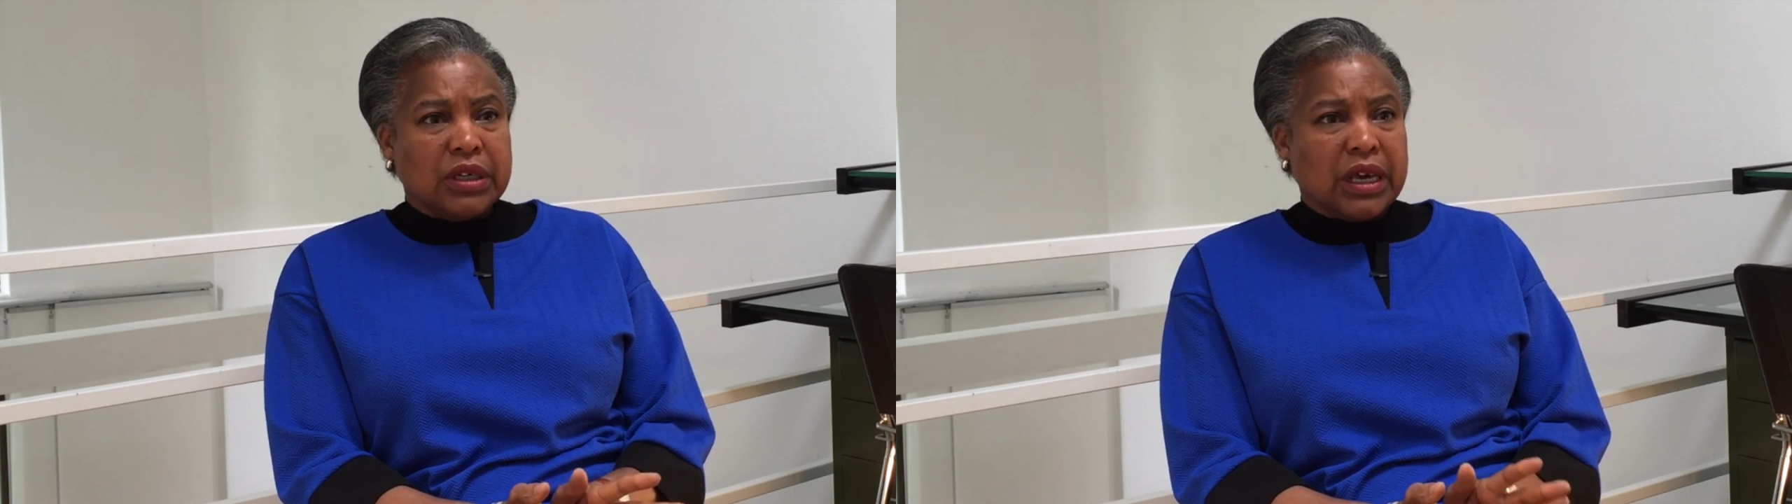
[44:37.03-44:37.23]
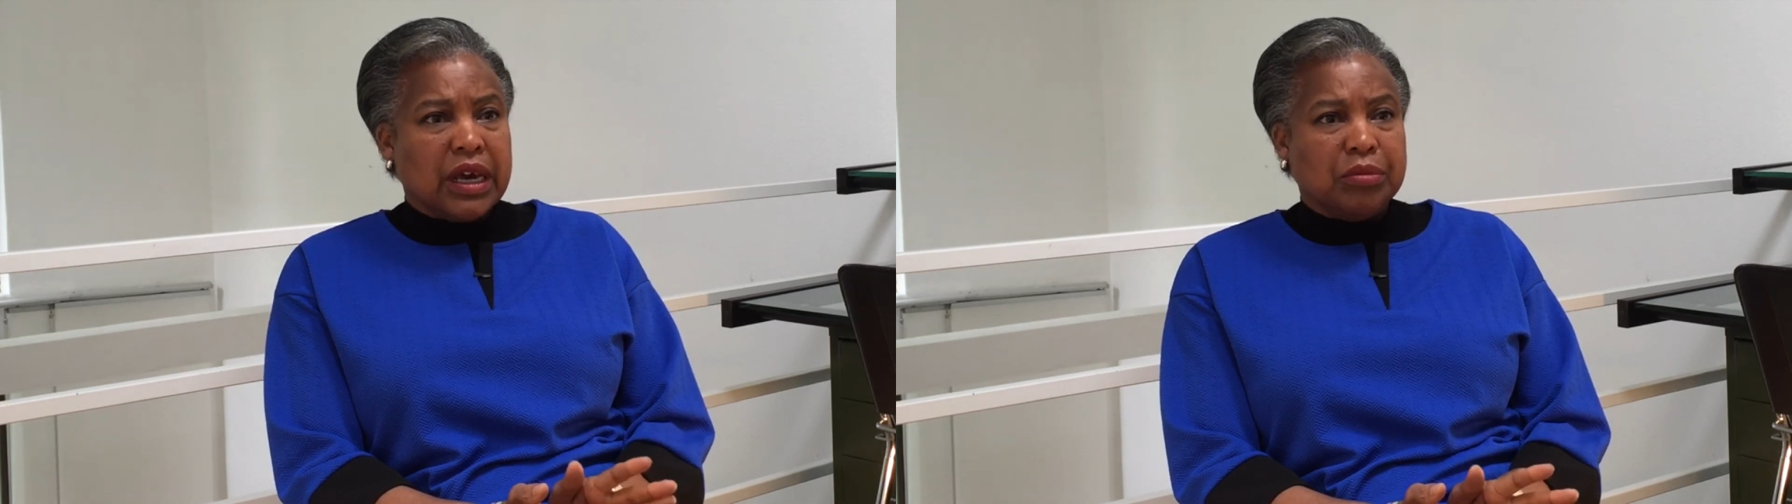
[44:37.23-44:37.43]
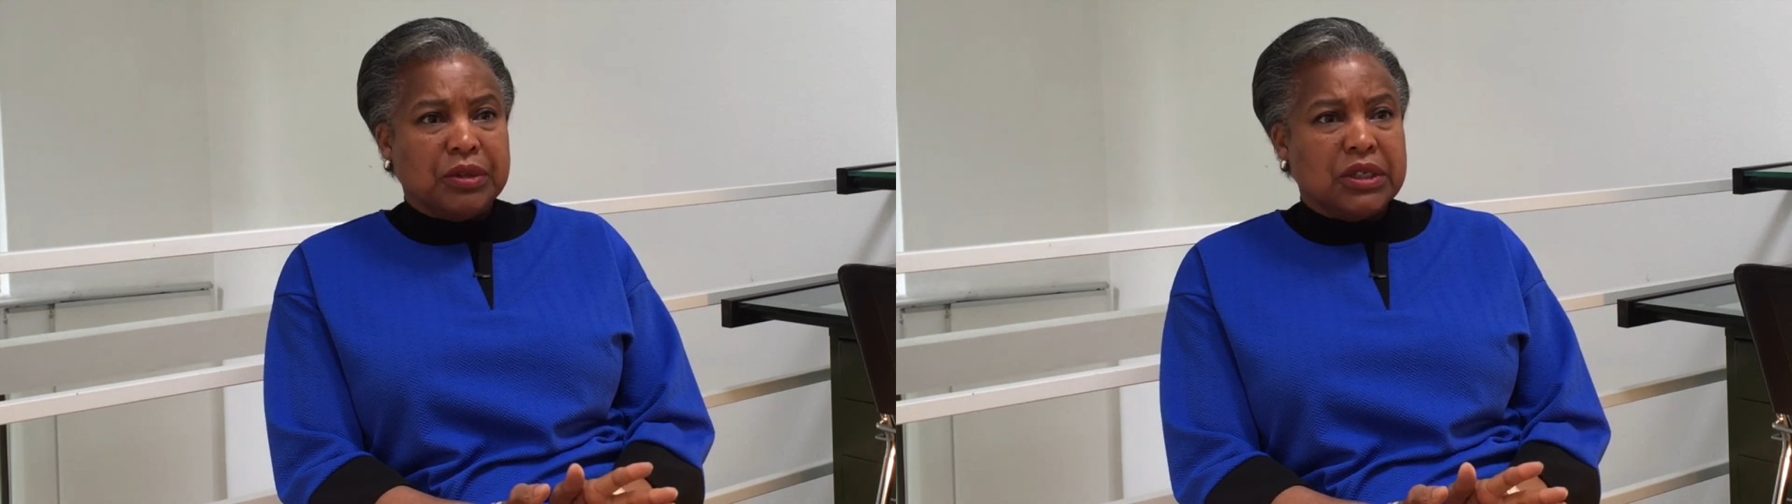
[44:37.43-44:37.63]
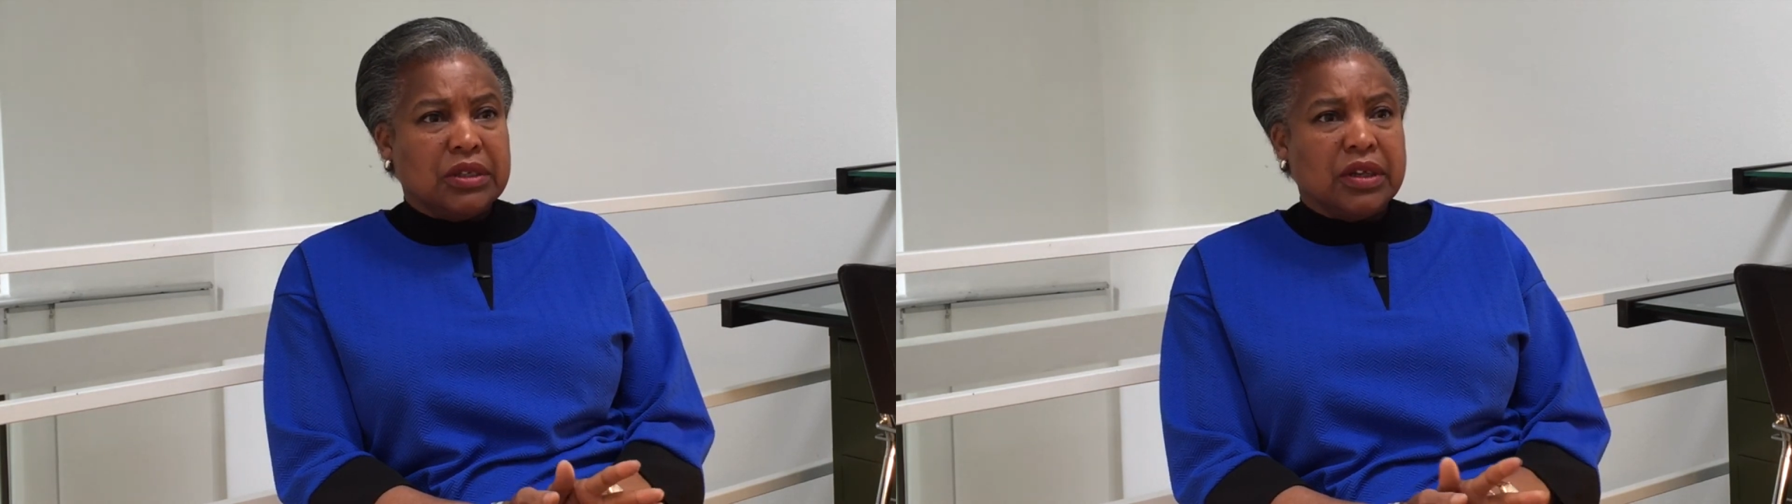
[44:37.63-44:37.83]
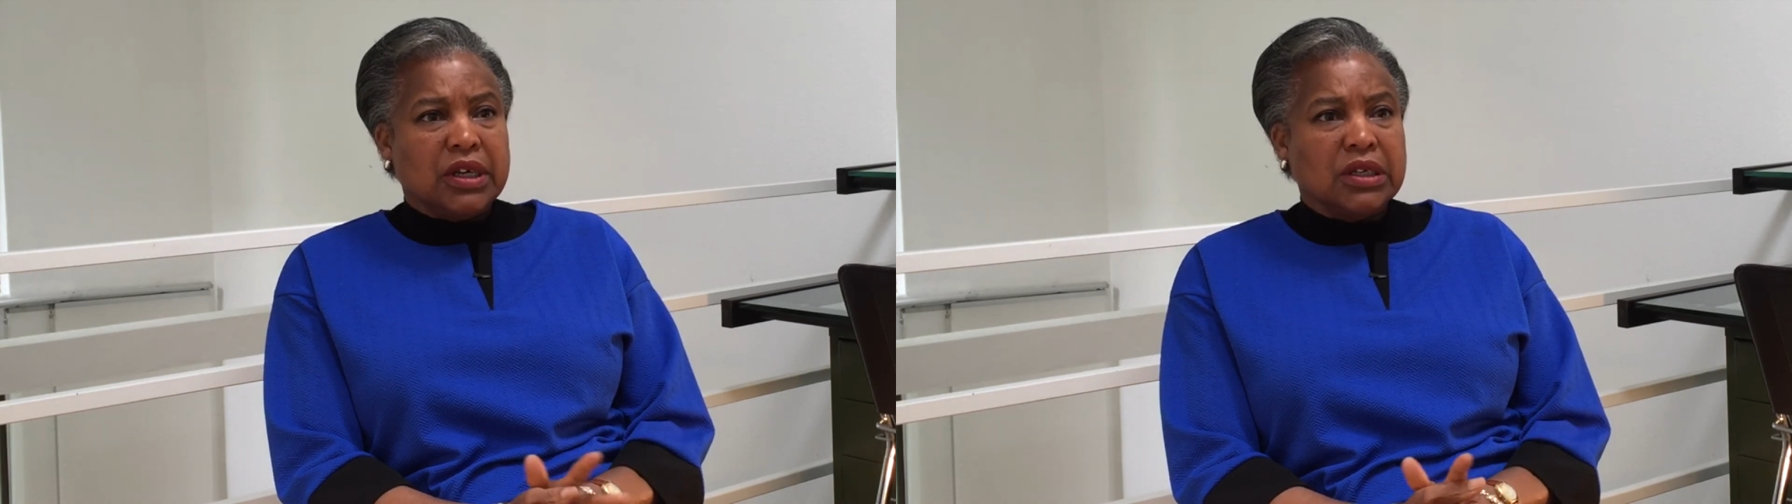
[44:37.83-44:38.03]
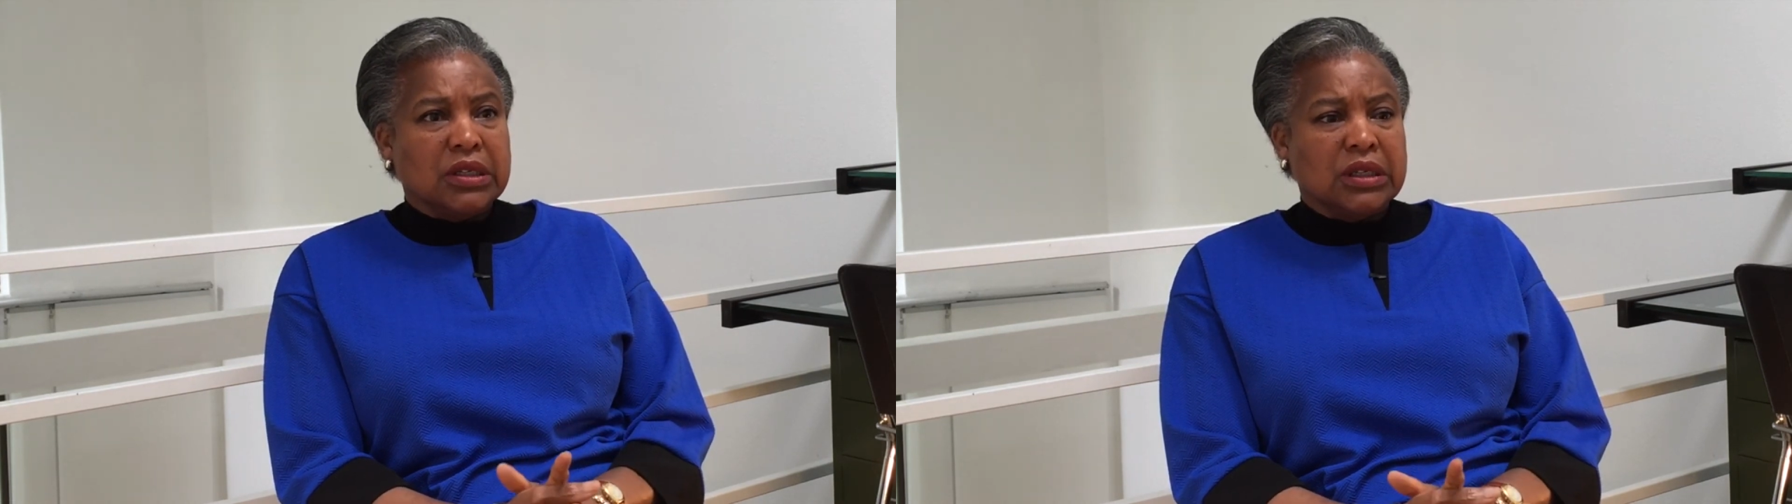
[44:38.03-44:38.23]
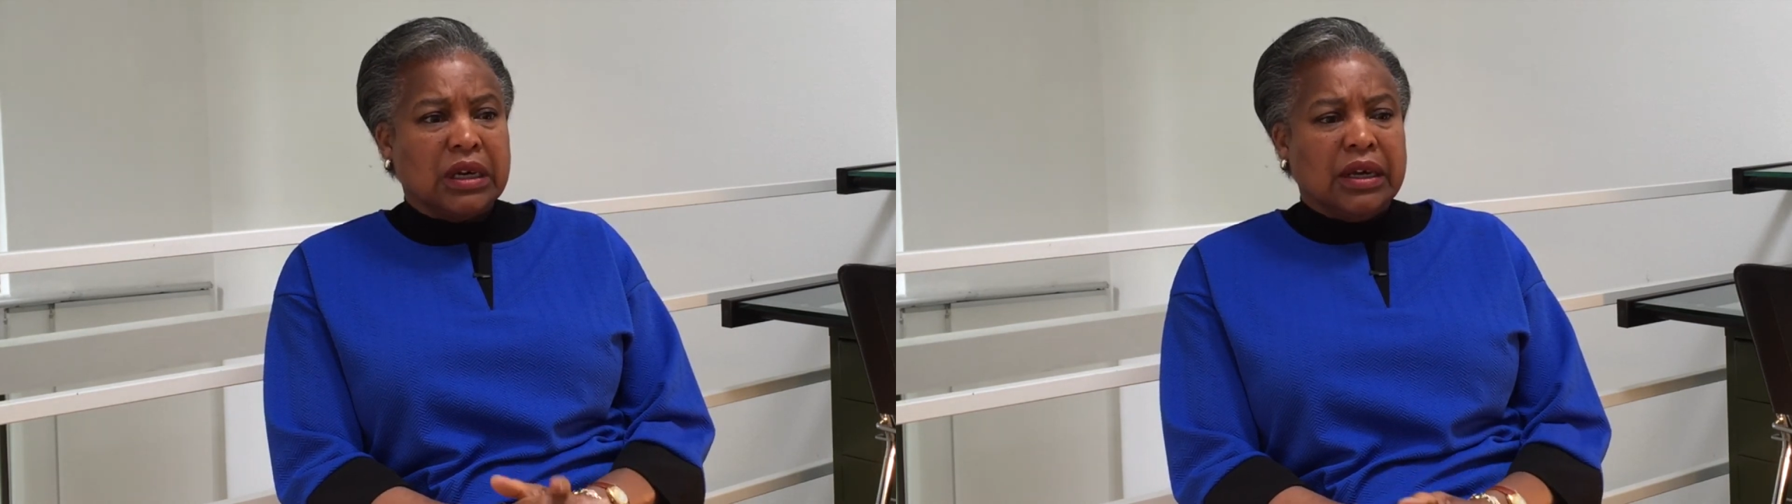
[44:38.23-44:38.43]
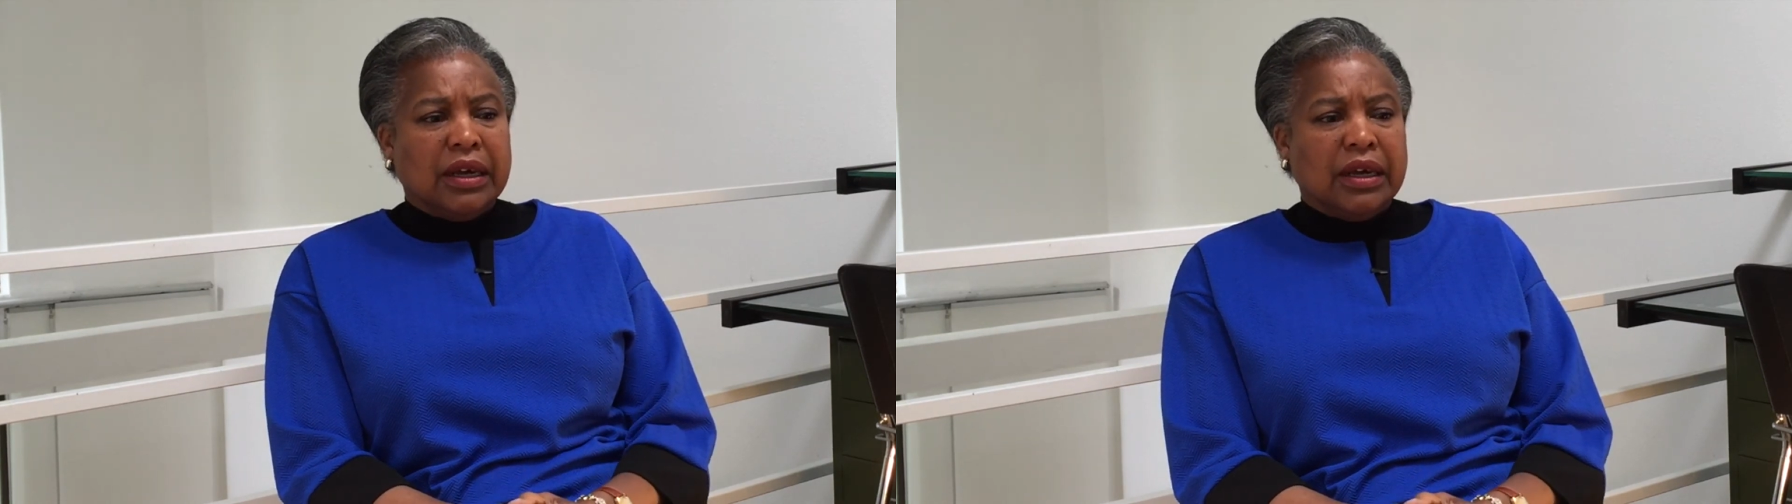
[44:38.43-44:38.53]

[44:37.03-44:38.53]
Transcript: campus things.